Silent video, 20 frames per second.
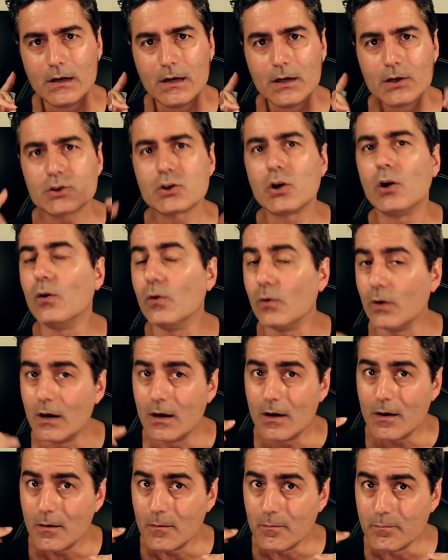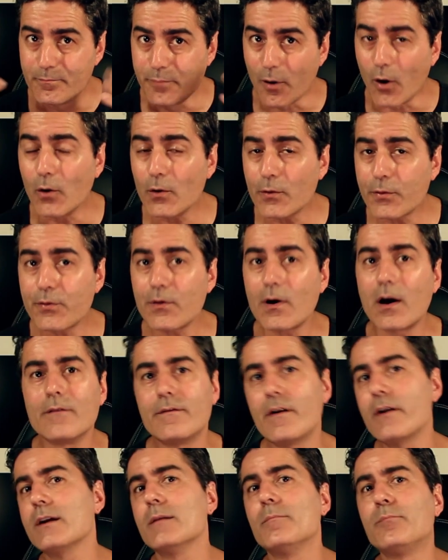So both are
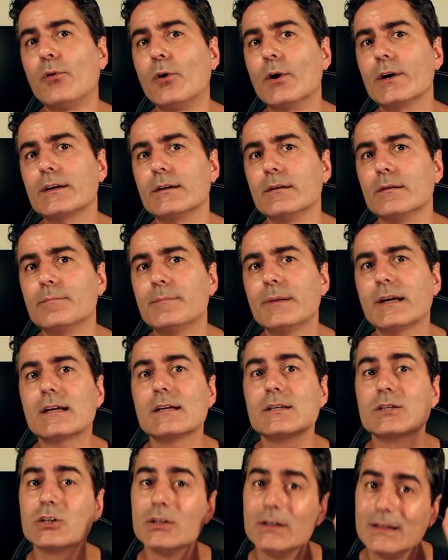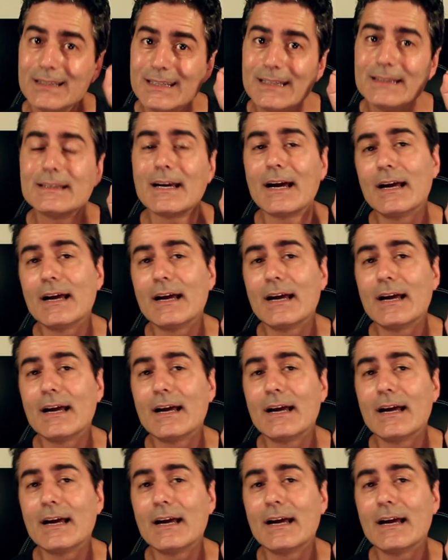very important because you need the